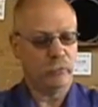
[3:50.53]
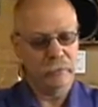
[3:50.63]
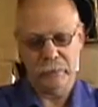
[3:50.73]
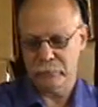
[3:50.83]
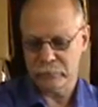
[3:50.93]

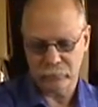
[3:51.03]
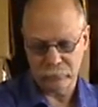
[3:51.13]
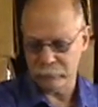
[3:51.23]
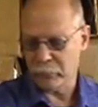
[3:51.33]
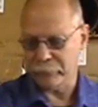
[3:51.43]
point. I just
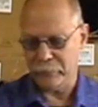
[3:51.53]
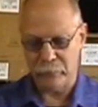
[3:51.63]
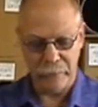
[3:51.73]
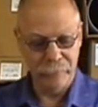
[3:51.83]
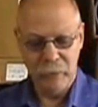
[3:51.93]
thought of it.
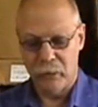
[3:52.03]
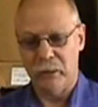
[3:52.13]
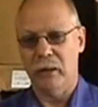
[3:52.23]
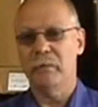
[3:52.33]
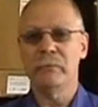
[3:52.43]
Okay, a
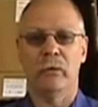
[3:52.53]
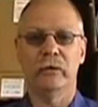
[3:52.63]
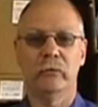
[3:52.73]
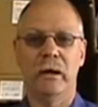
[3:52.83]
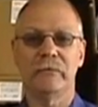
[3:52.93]
lot of people on
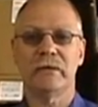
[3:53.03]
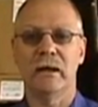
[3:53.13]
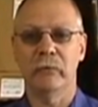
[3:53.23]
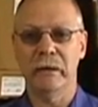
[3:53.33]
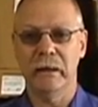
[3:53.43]
the
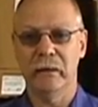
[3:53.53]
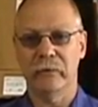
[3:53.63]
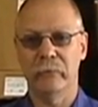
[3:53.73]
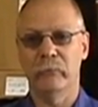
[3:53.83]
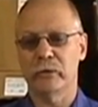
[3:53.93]
website, we give
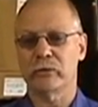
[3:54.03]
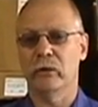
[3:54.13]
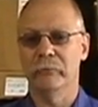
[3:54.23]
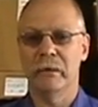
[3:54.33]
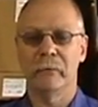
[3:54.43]
them what's
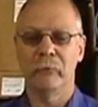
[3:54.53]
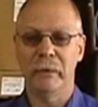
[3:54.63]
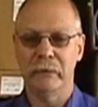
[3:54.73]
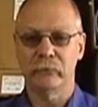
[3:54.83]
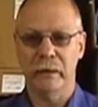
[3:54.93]
called minimum
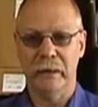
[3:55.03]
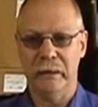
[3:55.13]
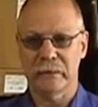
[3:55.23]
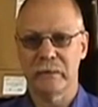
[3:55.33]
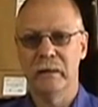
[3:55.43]
bend
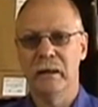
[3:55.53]
radius.